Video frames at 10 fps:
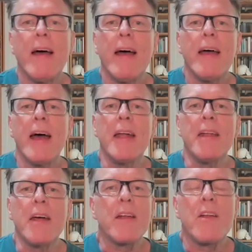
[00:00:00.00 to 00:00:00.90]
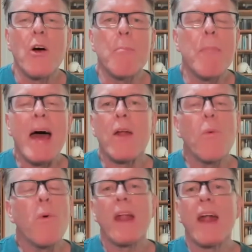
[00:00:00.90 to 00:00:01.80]
And no matter
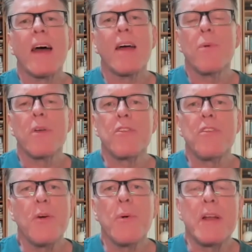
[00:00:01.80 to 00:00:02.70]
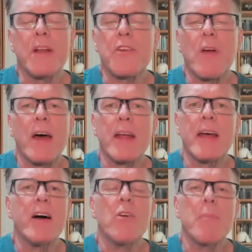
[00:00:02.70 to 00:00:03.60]
what I was doing to try to
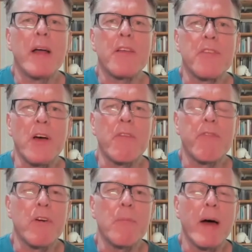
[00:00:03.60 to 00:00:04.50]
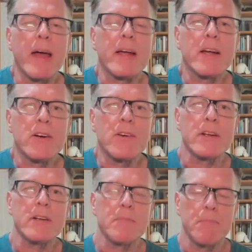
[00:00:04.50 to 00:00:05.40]
help myself from my
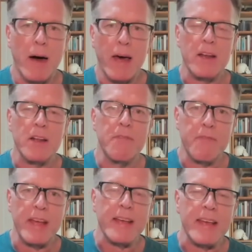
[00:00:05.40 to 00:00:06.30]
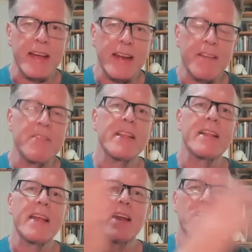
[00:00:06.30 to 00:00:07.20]
current model of thinking and
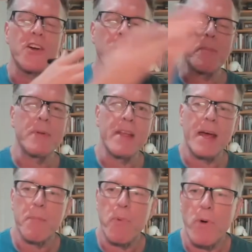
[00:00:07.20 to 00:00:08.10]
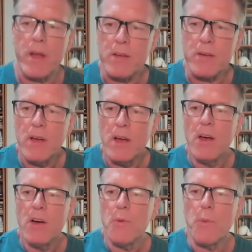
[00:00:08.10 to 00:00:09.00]
everything that I learned up to that point
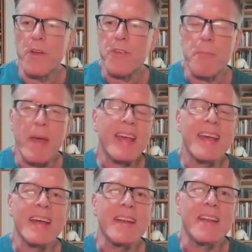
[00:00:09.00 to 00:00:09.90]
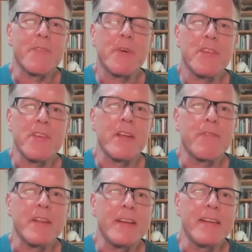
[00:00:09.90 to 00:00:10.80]
was making a difference. And
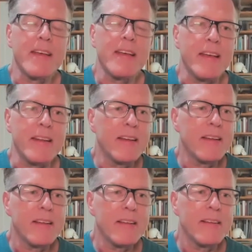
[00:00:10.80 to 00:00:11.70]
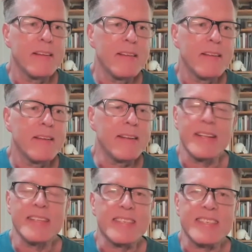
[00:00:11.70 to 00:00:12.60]
if it did, it
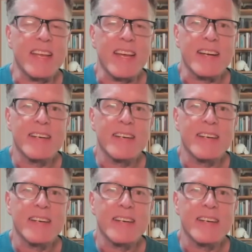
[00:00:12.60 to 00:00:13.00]
didn't stick.